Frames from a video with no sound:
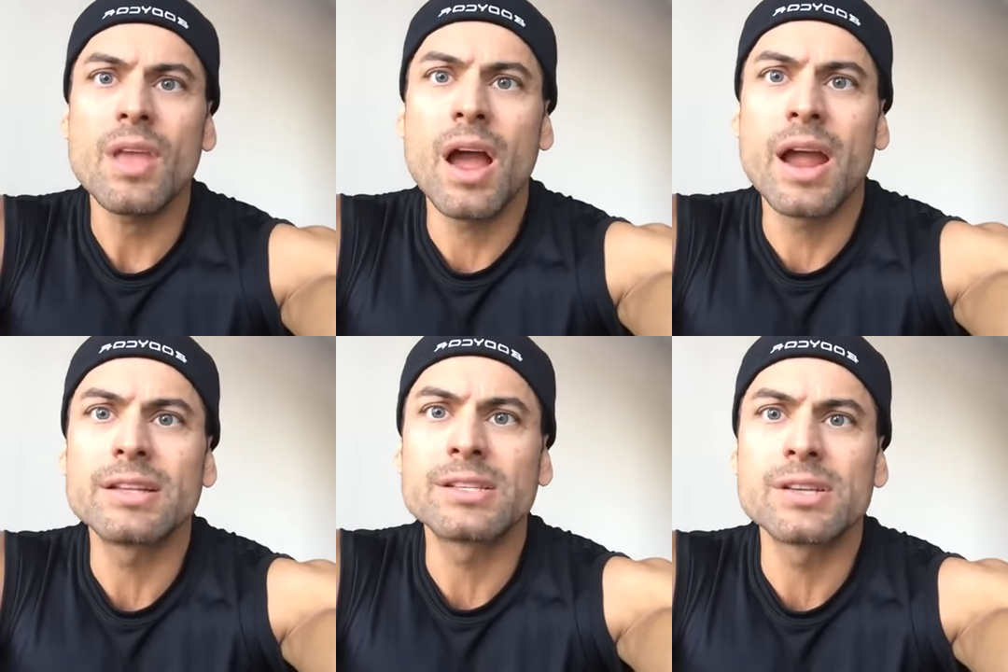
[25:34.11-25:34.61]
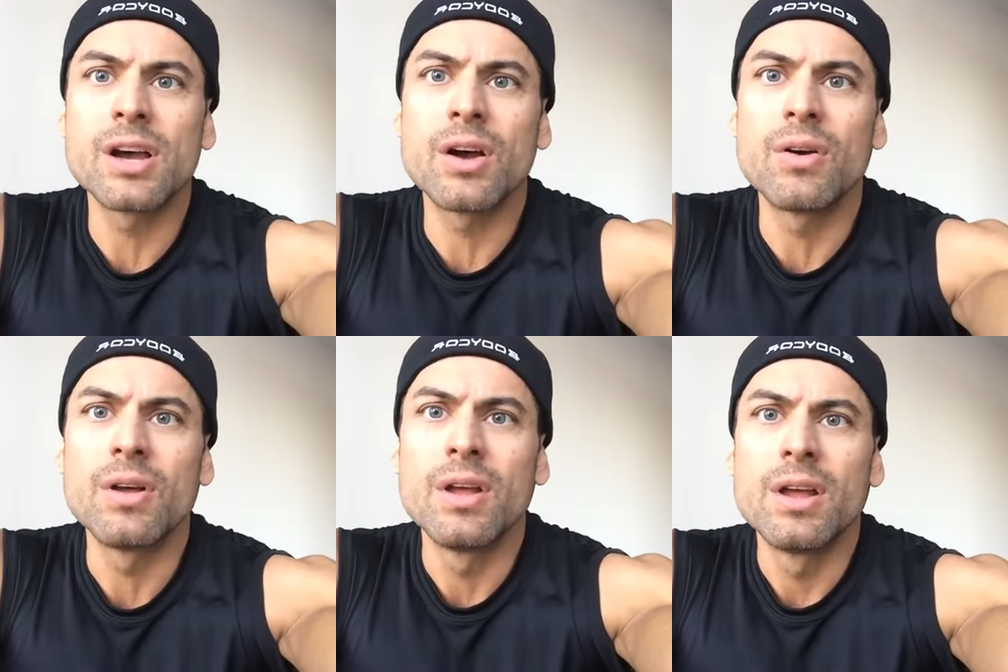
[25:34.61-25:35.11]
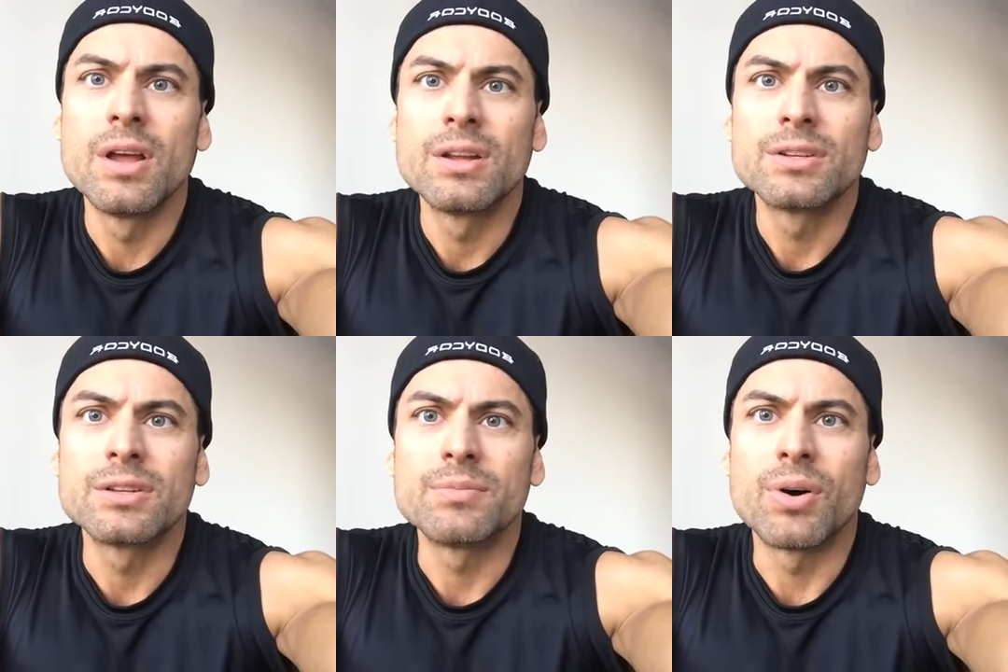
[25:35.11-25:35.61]
All right, so
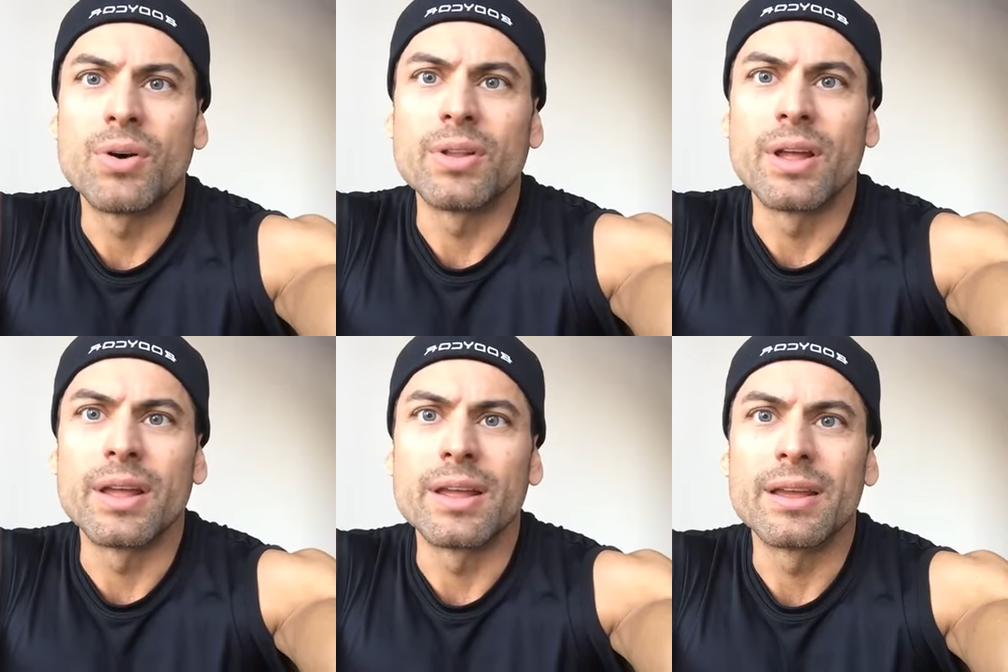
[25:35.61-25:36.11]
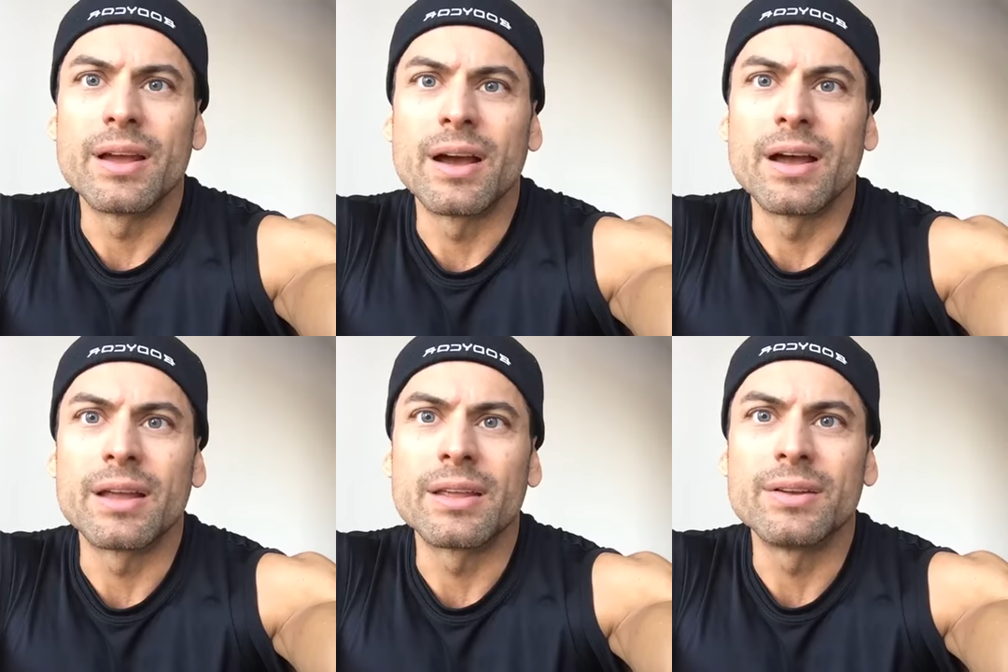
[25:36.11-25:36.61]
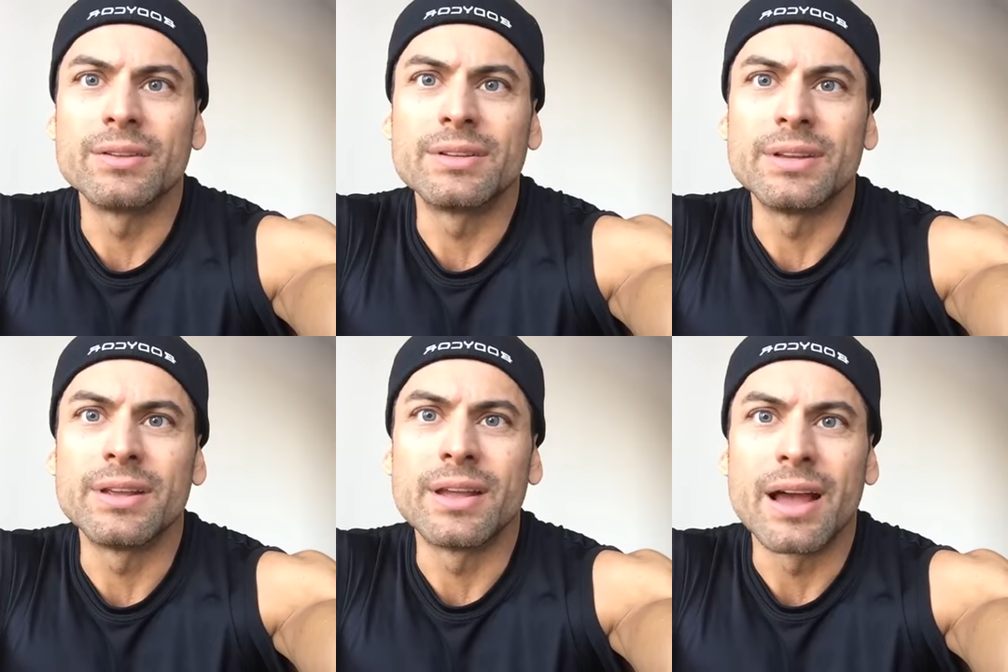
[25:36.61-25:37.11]
Chipotle,
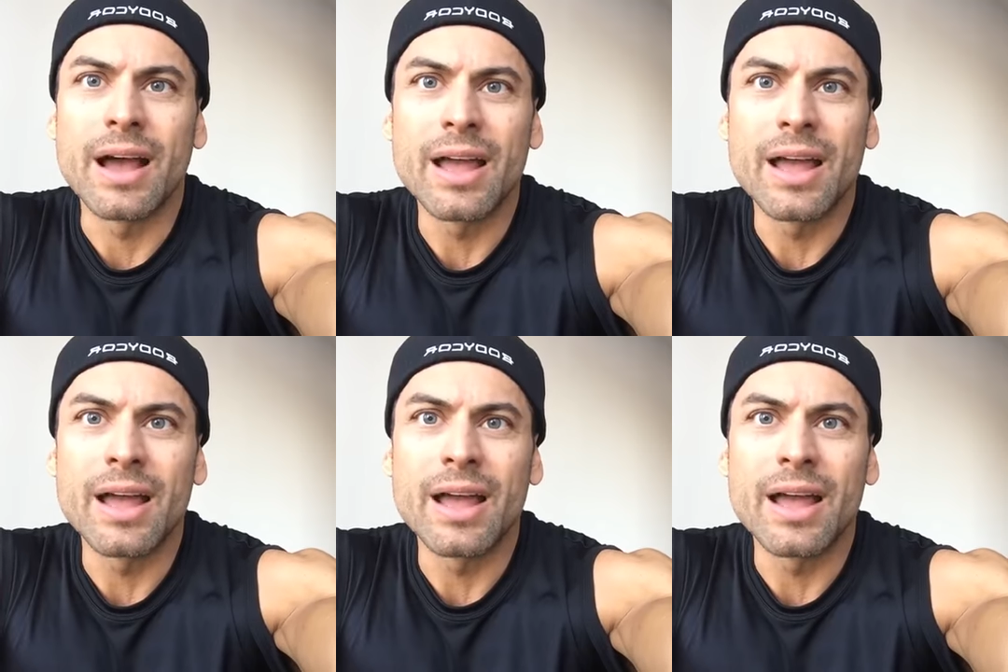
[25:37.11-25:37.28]
guilty.